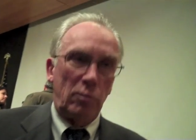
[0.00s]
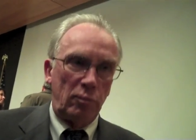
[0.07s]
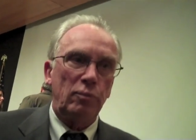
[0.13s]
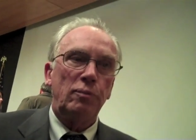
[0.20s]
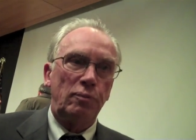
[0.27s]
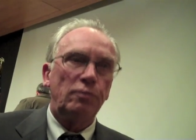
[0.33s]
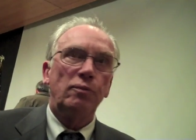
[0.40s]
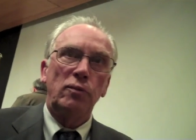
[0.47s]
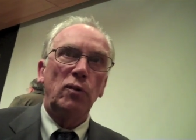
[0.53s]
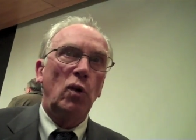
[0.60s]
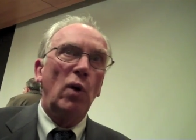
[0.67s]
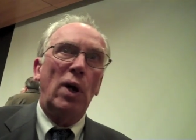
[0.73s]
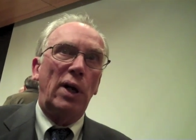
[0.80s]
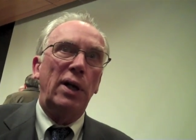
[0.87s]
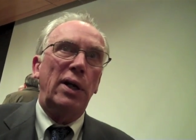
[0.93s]

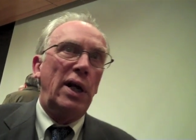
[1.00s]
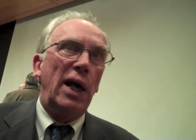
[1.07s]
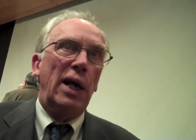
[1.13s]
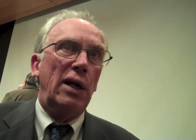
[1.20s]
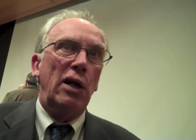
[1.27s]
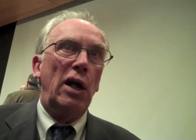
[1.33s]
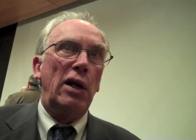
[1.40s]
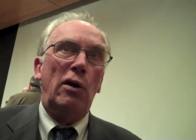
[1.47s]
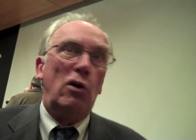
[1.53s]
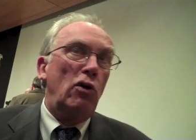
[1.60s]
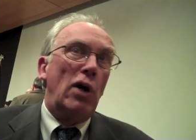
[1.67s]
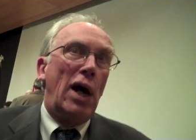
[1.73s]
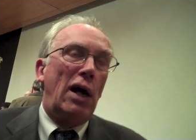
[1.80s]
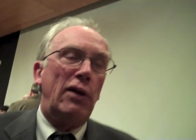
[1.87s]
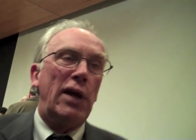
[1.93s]
Well, and
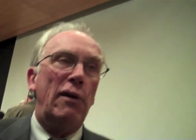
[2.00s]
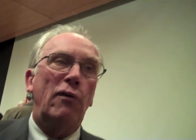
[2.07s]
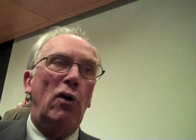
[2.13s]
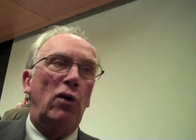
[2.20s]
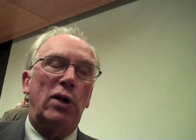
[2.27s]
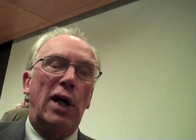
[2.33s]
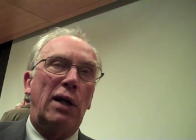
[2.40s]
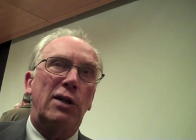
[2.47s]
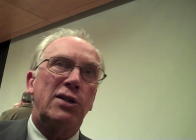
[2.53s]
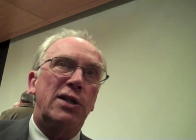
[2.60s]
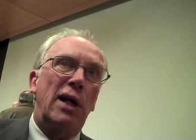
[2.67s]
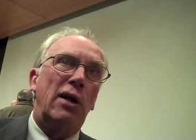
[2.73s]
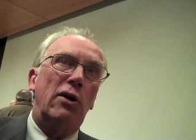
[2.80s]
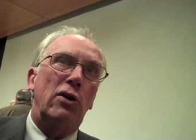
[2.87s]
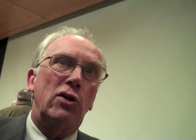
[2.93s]
how they vote, how the
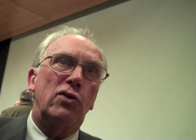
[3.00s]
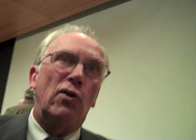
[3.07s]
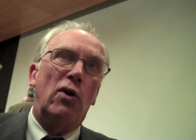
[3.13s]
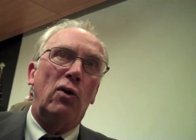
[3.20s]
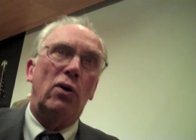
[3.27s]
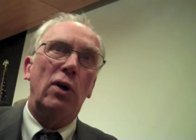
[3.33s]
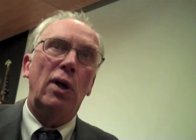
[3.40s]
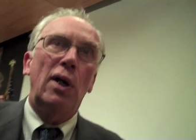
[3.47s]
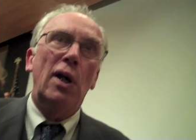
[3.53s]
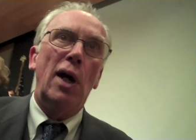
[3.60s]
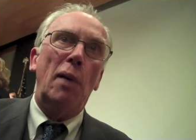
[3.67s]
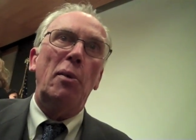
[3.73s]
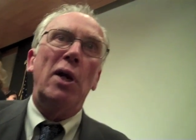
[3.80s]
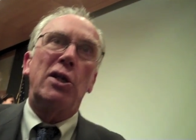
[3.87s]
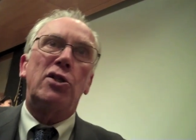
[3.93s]
senators vote.
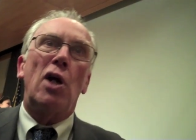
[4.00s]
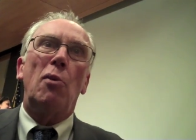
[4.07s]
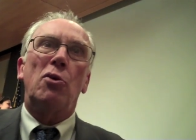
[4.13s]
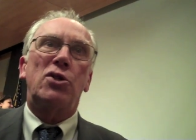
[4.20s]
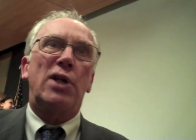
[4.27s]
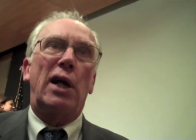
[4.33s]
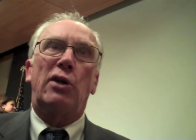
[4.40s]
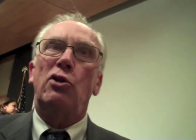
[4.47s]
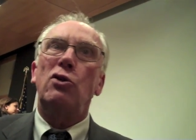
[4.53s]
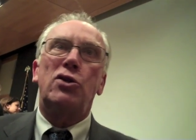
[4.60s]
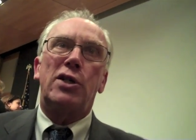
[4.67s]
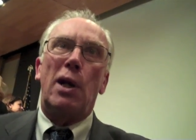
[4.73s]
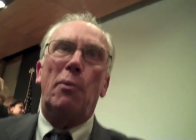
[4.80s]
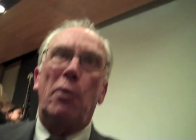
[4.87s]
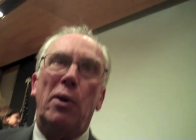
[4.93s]
I mean, it's almost like two
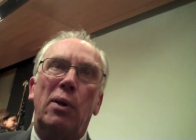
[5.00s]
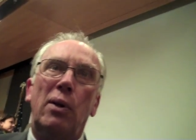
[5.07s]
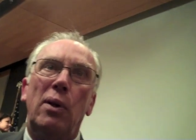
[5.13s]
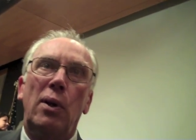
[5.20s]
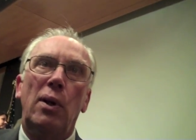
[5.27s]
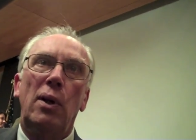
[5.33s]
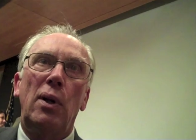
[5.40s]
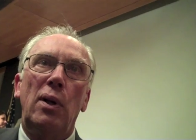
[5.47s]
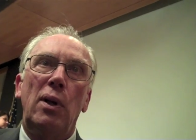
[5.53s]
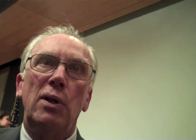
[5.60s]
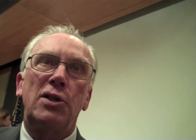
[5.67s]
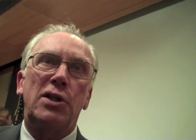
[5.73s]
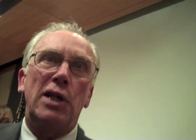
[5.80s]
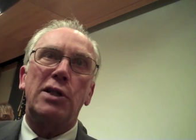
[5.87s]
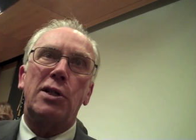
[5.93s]
separate
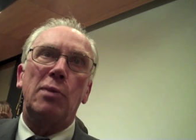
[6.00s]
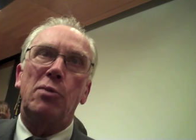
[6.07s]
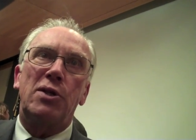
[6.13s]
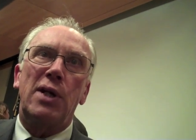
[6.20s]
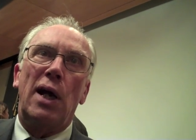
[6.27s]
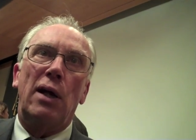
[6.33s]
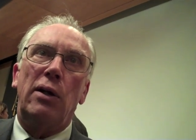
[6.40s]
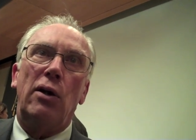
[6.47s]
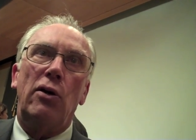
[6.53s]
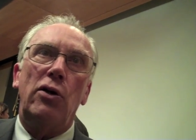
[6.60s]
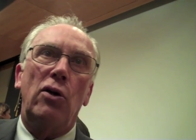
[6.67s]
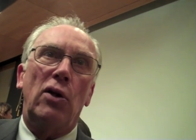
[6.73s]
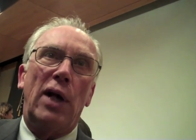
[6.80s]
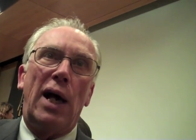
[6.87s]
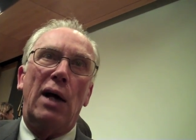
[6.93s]
systems down there.
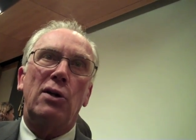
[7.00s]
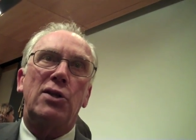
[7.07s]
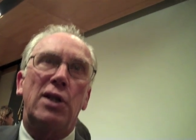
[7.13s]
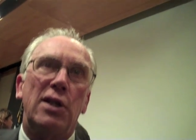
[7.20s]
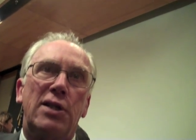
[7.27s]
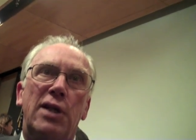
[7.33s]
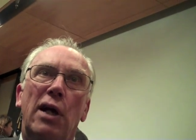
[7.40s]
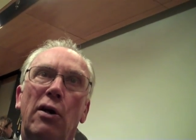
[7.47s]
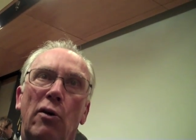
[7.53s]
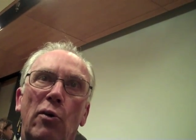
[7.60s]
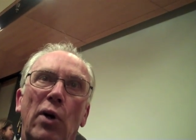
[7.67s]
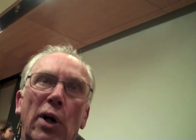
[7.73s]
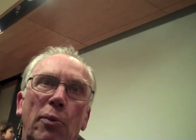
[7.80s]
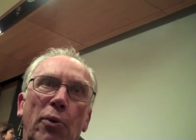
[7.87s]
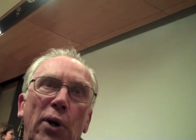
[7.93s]
The House and the Senate are
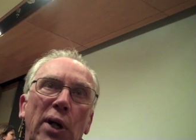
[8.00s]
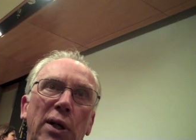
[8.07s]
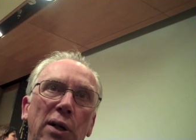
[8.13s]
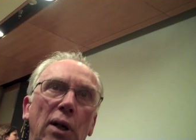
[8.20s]
really pretty